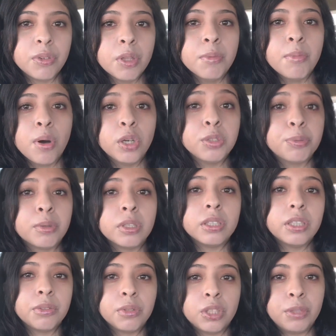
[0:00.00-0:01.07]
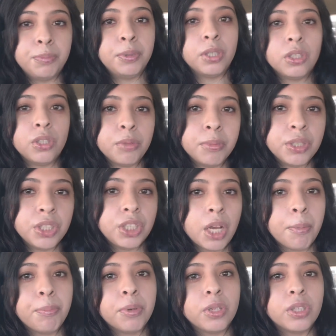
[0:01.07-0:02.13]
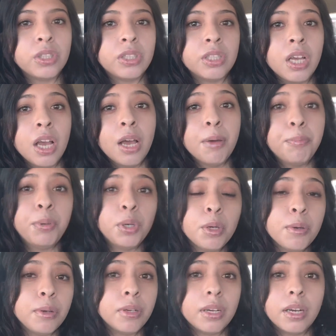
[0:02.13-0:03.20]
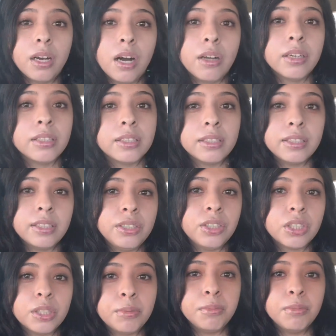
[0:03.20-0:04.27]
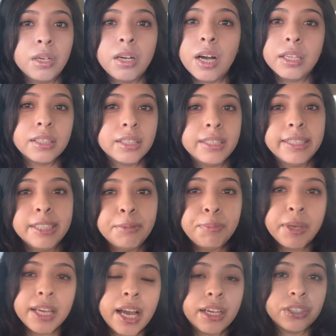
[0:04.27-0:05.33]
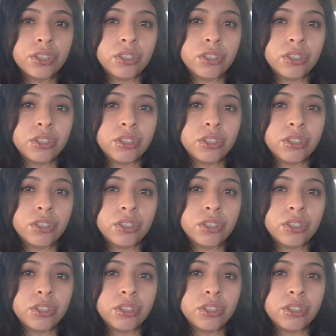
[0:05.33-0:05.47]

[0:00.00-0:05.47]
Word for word: For the most part, there was pure German Shepherds you're honestly just huskies, big ass